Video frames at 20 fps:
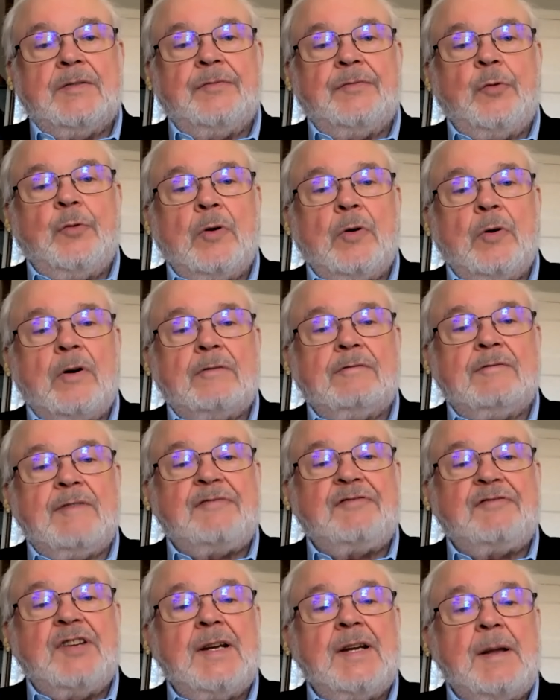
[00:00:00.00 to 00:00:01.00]

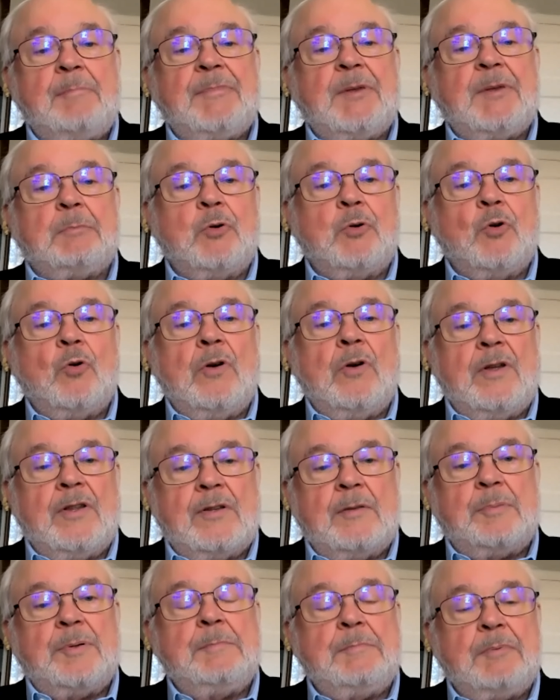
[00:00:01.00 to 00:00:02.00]
lifting up the poor,
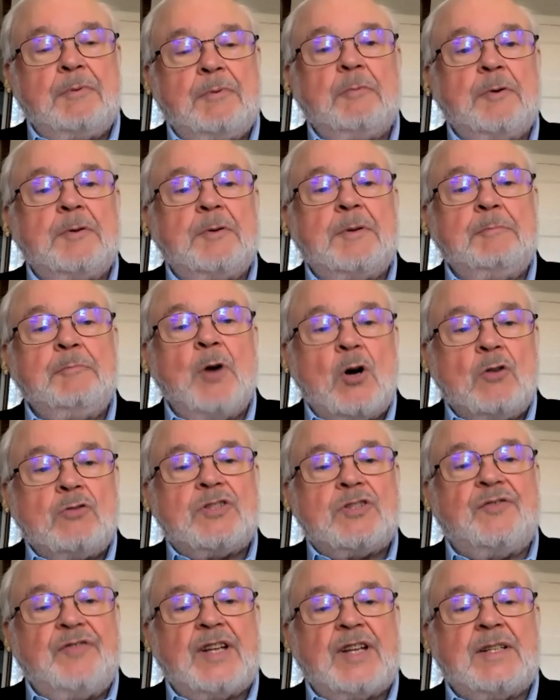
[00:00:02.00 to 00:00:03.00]
the people who are
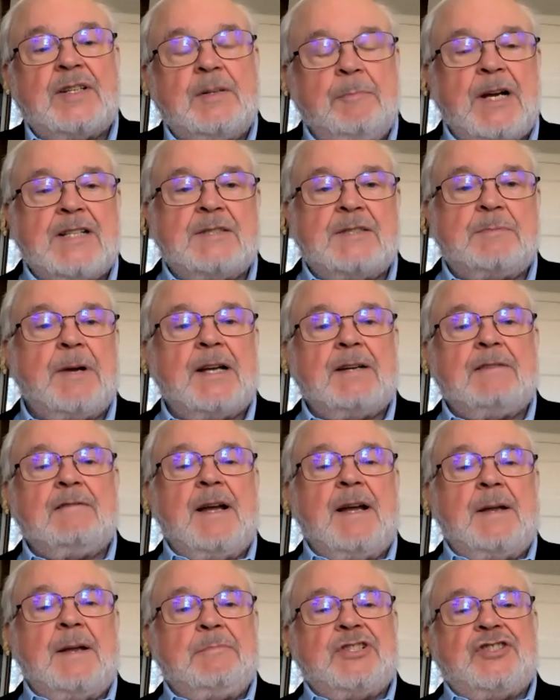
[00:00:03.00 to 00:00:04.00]
most victimized by
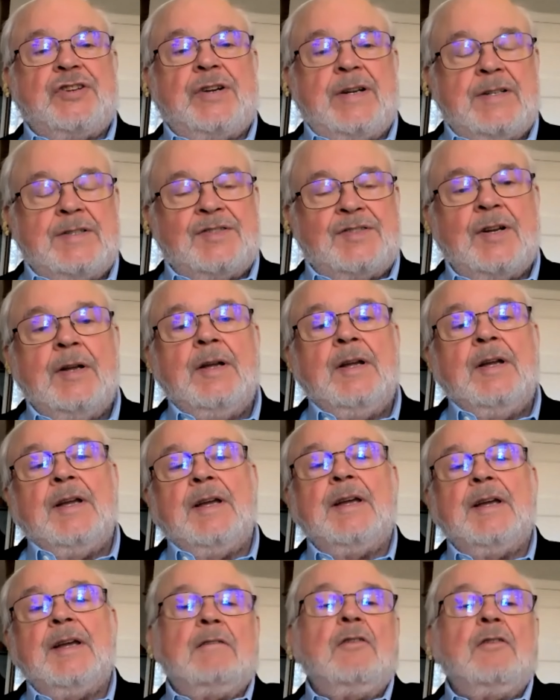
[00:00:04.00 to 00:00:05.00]
climate change
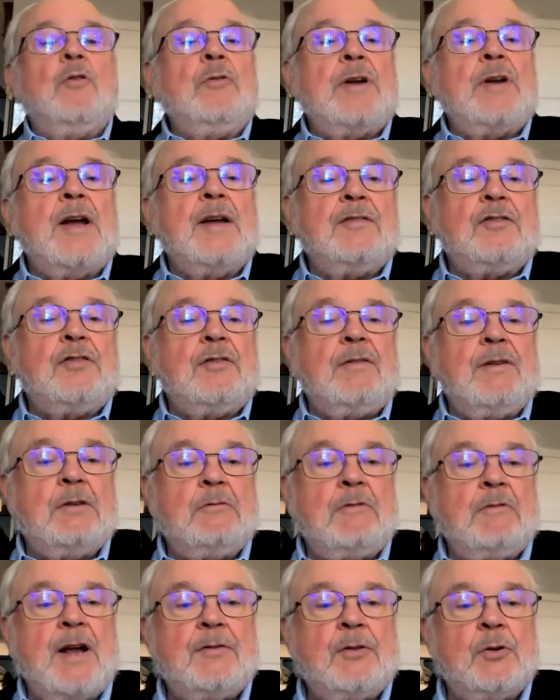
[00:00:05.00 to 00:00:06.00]
in our own country and
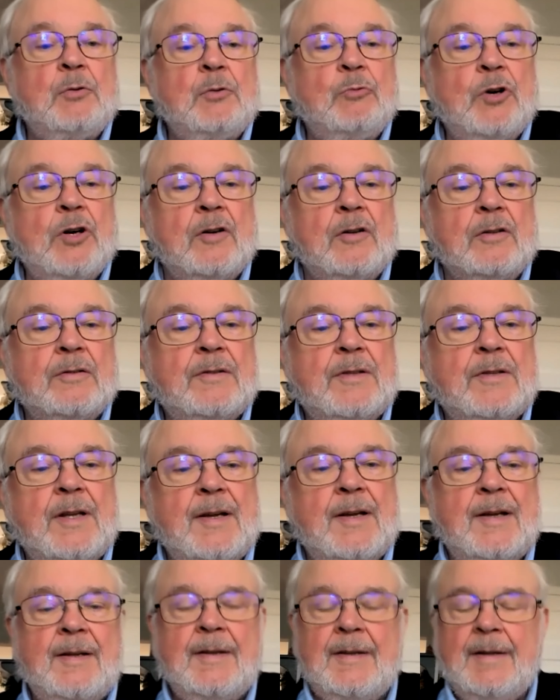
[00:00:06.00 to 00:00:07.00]
around the world.
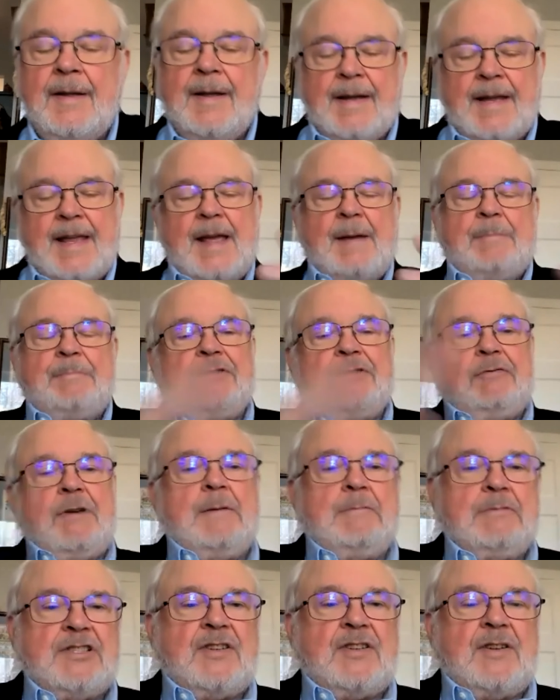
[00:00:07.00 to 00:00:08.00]
The cap and
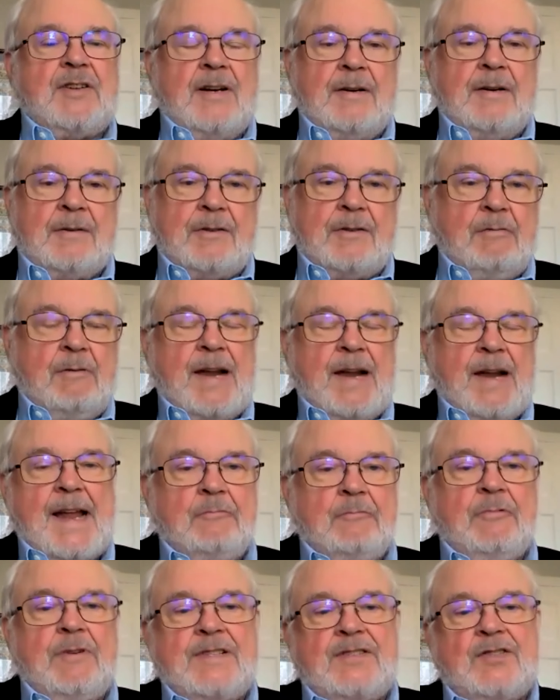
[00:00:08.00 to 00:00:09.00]
trade was going to
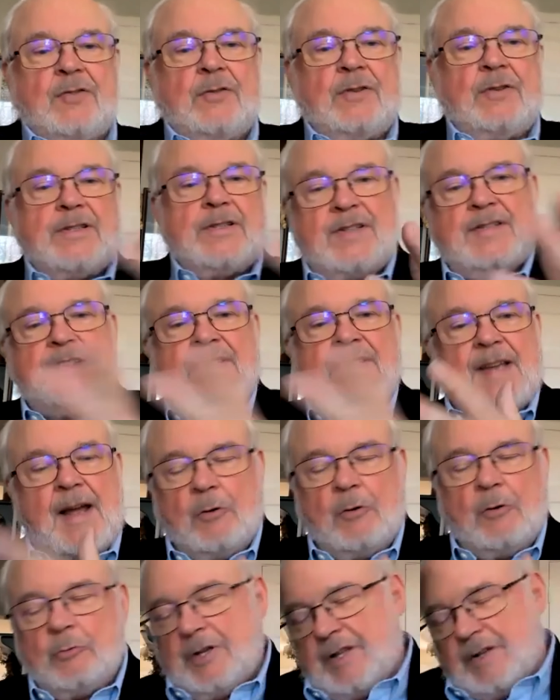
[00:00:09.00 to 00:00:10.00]
create resources.
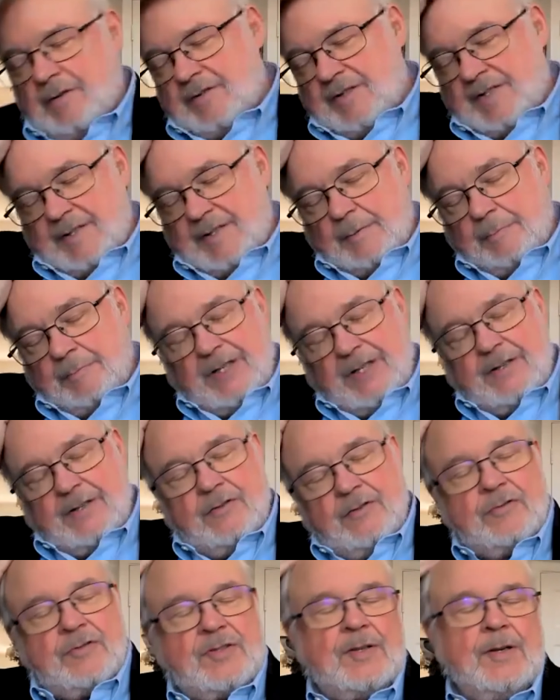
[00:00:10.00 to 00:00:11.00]
How were those to be
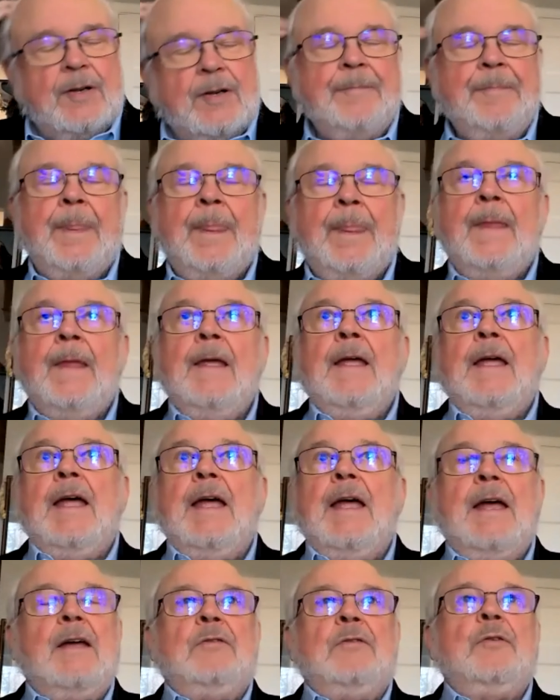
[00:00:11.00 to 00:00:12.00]
used?
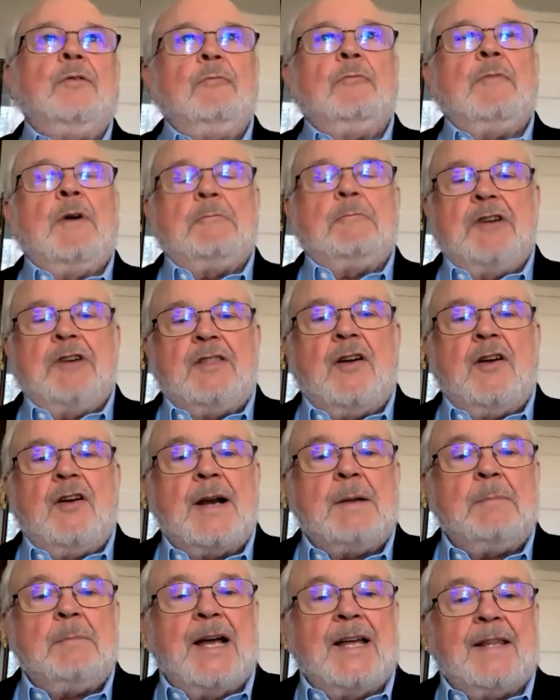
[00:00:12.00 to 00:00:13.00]
And when we
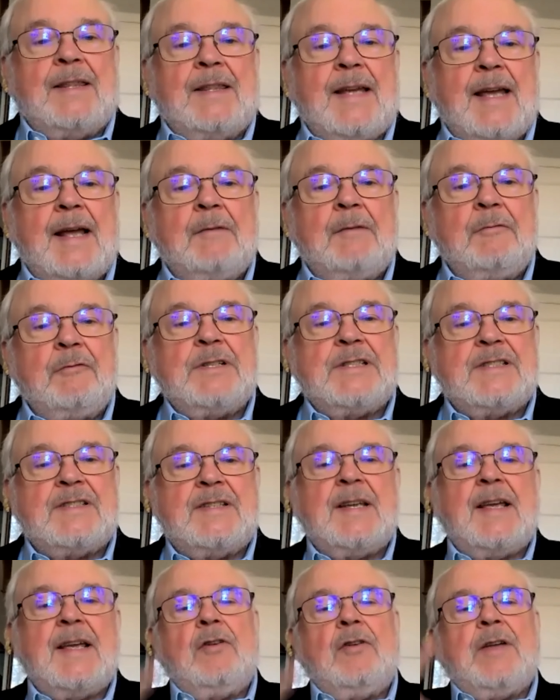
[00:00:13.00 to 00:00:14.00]
thought about that, we
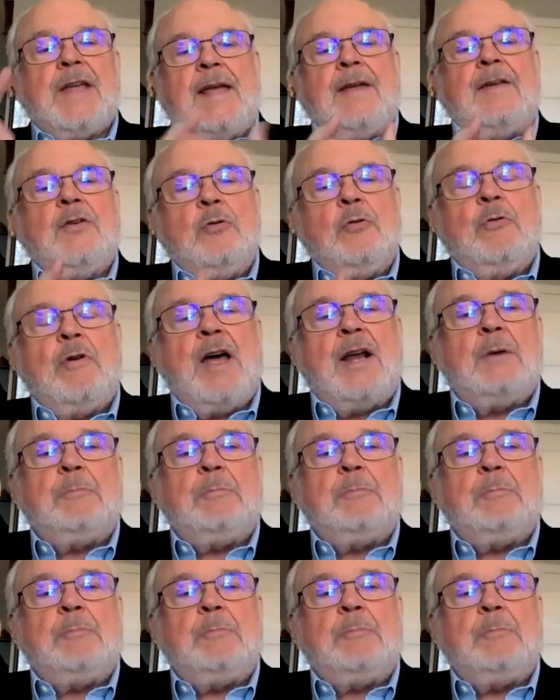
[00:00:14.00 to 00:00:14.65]
said, okay, who ought